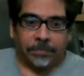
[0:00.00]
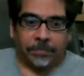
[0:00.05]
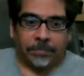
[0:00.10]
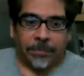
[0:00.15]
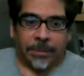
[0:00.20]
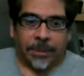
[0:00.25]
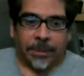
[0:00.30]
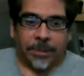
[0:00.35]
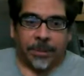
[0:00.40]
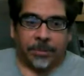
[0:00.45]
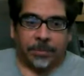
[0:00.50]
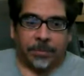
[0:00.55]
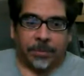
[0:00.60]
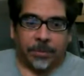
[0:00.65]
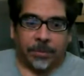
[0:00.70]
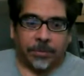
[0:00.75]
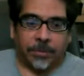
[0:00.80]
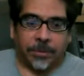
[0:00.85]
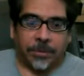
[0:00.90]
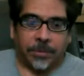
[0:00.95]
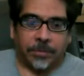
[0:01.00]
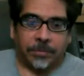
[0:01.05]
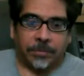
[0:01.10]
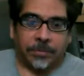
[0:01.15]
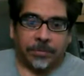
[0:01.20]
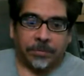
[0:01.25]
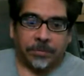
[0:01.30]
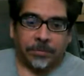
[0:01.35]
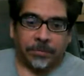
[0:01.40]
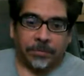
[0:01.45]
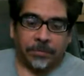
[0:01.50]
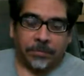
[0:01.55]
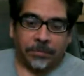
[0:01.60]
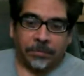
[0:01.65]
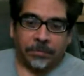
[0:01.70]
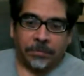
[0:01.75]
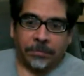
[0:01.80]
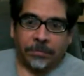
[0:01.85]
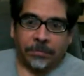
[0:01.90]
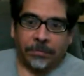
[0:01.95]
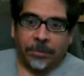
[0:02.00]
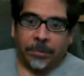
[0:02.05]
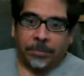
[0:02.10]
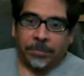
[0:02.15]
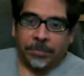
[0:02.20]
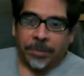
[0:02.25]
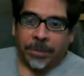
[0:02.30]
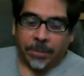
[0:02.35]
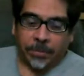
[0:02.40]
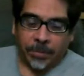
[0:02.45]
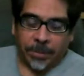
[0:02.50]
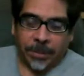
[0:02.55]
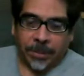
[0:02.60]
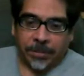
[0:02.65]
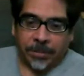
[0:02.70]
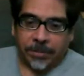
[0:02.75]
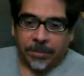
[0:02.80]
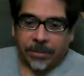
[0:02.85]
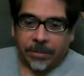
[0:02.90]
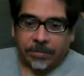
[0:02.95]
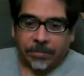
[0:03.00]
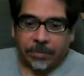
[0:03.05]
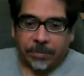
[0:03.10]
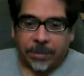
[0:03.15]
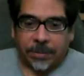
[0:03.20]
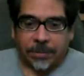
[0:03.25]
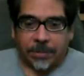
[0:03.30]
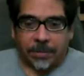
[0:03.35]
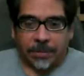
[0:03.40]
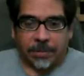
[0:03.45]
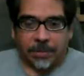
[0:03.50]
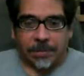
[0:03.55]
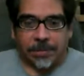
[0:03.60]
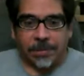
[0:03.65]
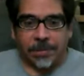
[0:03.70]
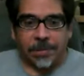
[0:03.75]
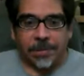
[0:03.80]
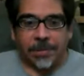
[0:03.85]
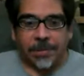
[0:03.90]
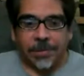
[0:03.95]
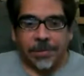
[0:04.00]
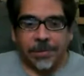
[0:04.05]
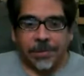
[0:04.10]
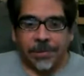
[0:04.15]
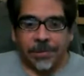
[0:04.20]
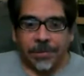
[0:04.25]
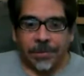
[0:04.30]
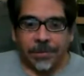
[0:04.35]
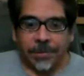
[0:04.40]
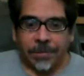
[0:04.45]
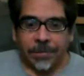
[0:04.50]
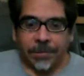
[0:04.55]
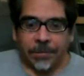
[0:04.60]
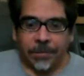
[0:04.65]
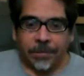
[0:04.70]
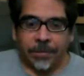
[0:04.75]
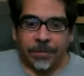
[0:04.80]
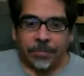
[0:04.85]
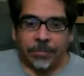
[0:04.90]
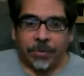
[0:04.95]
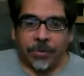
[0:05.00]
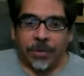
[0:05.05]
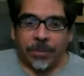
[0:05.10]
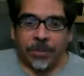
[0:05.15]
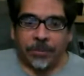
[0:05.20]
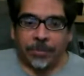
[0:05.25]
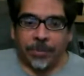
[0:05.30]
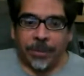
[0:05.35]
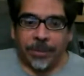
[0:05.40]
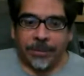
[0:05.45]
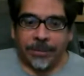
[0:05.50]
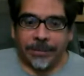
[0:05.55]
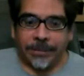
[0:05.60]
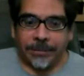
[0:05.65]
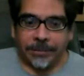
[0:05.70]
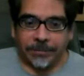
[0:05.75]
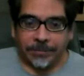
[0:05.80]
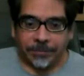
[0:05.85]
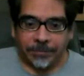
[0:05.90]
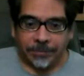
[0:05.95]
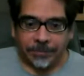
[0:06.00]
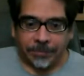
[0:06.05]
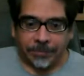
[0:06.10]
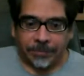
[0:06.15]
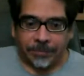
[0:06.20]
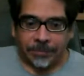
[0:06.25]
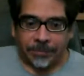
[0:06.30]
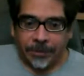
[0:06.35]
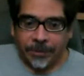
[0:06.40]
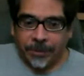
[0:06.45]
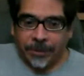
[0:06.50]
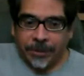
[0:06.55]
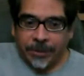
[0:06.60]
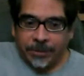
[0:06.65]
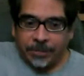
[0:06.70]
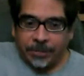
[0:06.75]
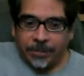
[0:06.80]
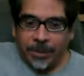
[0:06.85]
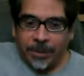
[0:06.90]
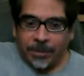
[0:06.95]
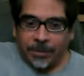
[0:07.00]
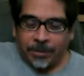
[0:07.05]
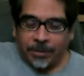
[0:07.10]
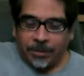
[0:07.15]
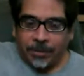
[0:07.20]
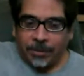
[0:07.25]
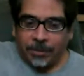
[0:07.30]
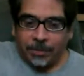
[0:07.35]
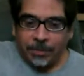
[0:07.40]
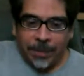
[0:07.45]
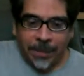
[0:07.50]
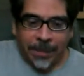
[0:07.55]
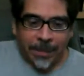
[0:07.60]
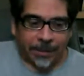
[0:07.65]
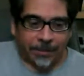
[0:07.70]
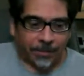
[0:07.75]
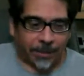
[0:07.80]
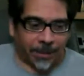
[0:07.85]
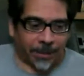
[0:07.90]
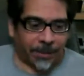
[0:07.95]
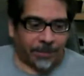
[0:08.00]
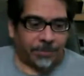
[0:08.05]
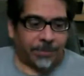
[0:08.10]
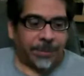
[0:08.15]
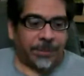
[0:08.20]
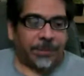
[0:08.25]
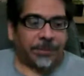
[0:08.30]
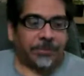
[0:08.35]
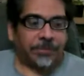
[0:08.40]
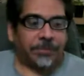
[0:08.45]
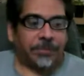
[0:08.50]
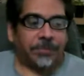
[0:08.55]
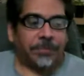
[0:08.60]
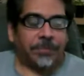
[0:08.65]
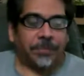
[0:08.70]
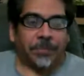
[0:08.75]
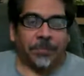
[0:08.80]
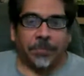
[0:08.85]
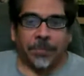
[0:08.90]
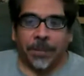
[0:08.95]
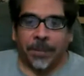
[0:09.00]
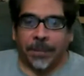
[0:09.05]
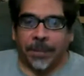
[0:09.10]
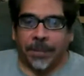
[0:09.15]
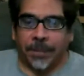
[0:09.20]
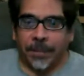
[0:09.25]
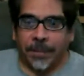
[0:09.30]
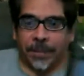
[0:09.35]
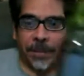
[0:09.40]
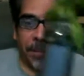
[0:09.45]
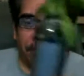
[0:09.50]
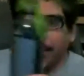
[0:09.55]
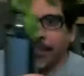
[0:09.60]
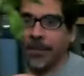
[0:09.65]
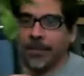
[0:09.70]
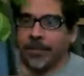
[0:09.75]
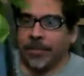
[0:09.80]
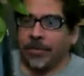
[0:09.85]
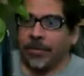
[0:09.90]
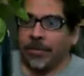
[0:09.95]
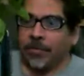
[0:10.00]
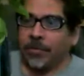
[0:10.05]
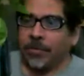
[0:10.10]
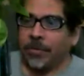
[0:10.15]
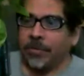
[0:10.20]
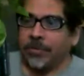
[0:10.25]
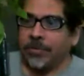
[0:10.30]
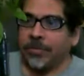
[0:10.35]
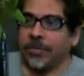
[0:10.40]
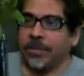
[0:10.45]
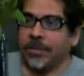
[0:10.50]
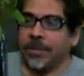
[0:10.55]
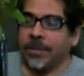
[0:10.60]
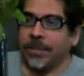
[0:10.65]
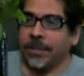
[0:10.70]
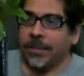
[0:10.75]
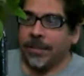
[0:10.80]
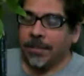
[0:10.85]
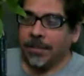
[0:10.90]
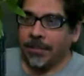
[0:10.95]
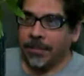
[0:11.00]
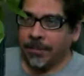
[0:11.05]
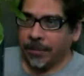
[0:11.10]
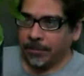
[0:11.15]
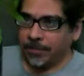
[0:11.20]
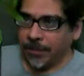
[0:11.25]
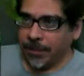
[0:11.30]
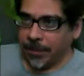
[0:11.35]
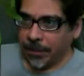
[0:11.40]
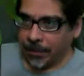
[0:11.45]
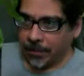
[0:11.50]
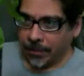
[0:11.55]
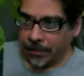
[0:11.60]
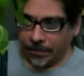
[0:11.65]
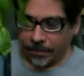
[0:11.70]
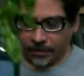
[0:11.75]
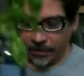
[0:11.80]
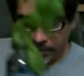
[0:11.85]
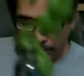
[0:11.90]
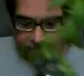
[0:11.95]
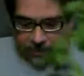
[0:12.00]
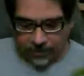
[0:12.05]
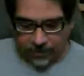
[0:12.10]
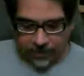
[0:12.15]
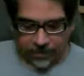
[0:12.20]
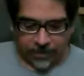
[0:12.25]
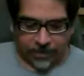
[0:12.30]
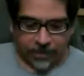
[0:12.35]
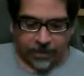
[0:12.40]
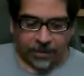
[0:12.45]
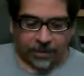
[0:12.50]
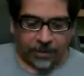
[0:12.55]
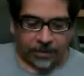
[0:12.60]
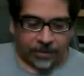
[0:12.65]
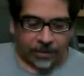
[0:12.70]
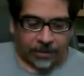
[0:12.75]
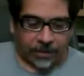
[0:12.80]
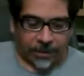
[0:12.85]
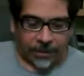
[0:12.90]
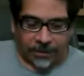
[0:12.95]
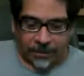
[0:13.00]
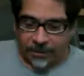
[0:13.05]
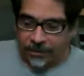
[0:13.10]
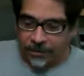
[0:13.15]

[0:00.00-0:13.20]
get this one close enough. No, camera can't see it over here. Do some transplanting. You can see the Miracle-Gro bag behind me. This is our first subject, I'll call it.